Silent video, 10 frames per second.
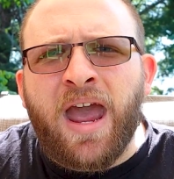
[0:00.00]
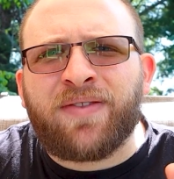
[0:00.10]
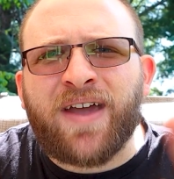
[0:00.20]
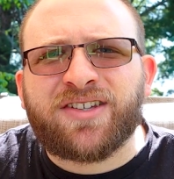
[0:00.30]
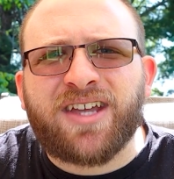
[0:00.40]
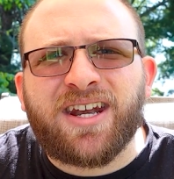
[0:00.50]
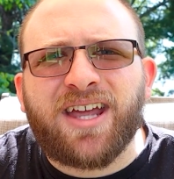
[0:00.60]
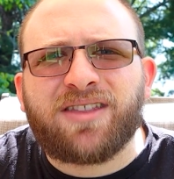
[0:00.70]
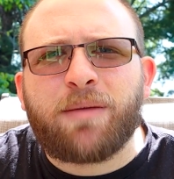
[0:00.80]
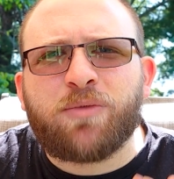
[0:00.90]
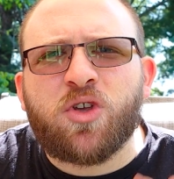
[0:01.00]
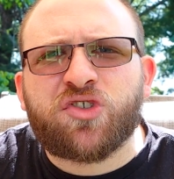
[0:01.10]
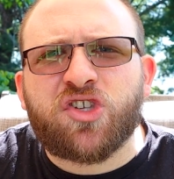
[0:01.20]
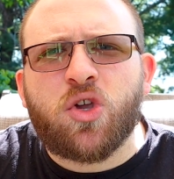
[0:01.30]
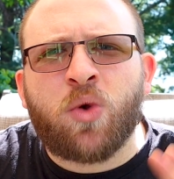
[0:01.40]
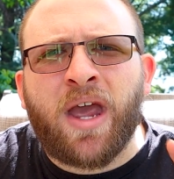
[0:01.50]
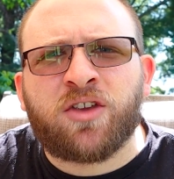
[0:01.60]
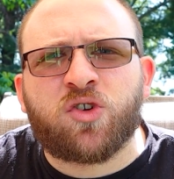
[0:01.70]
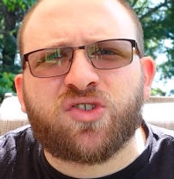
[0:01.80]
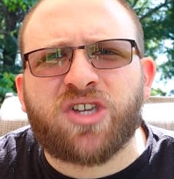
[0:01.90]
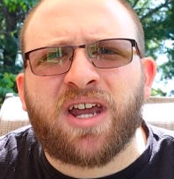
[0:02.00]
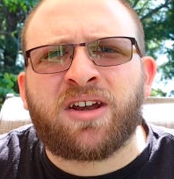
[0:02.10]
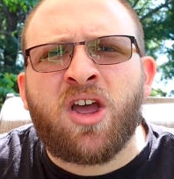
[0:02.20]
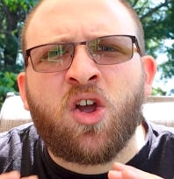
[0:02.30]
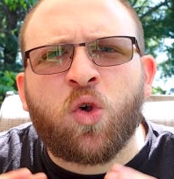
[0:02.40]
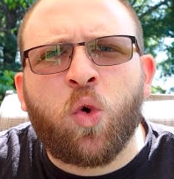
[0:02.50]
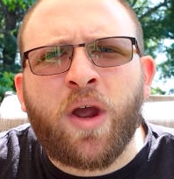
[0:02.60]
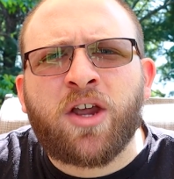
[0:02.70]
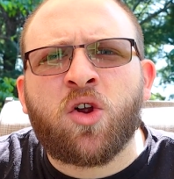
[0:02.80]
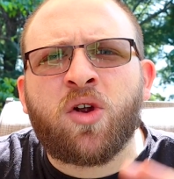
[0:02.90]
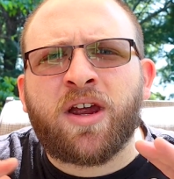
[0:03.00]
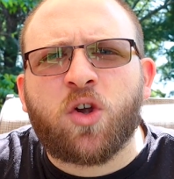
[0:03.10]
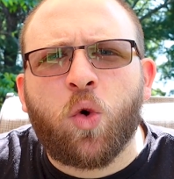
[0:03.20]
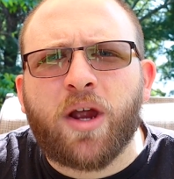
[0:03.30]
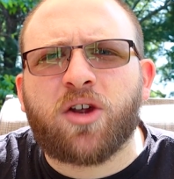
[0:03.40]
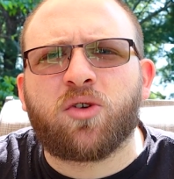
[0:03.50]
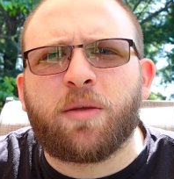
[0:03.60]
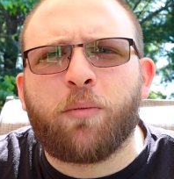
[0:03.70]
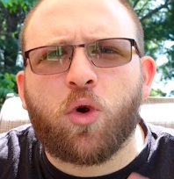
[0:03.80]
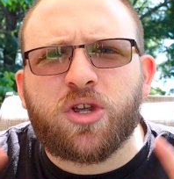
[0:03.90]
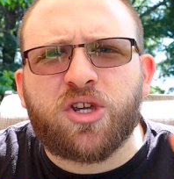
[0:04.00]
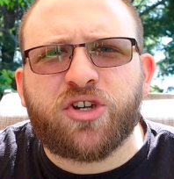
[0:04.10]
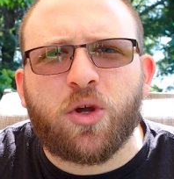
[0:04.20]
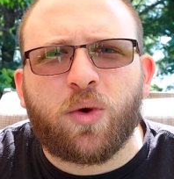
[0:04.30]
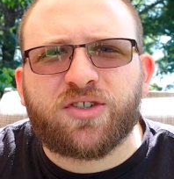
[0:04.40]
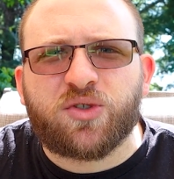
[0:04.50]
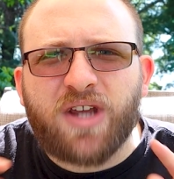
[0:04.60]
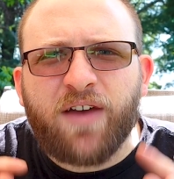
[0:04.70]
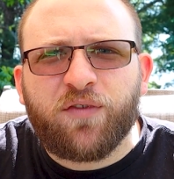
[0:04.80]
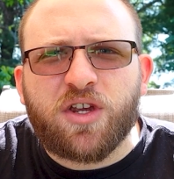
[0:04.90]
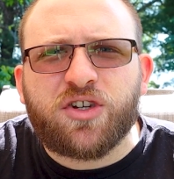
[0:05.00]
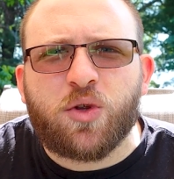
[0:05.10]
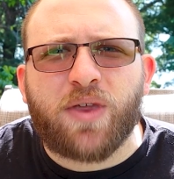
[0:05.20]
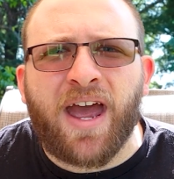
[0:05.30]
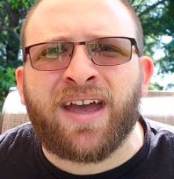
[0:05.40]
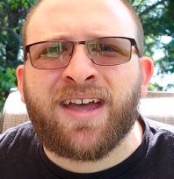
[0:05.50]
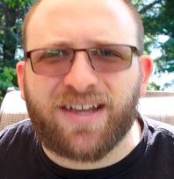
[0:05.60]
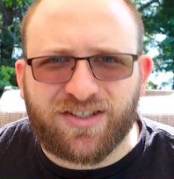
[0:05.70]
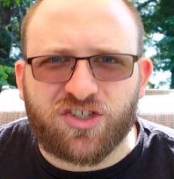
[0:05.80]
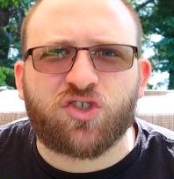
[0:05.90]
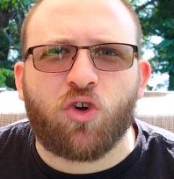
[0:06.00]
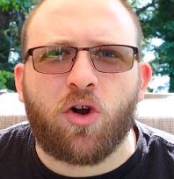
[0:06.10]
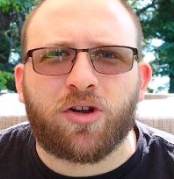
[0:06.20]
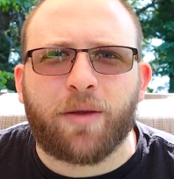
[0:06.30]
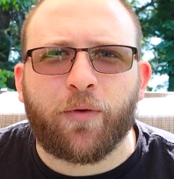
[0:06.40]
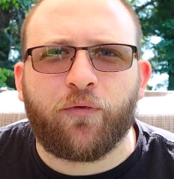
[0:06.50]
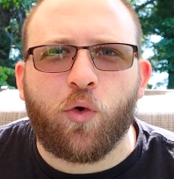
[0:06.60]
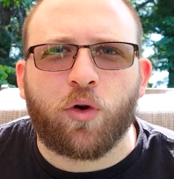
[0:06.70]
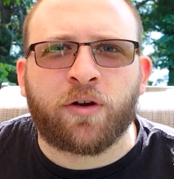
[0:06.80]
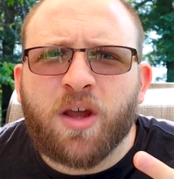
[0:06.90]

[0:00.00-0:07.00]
And that's going to get them used to you and your scent quicker and quicker the more you do it. So definitely do that. That's a strong number 4.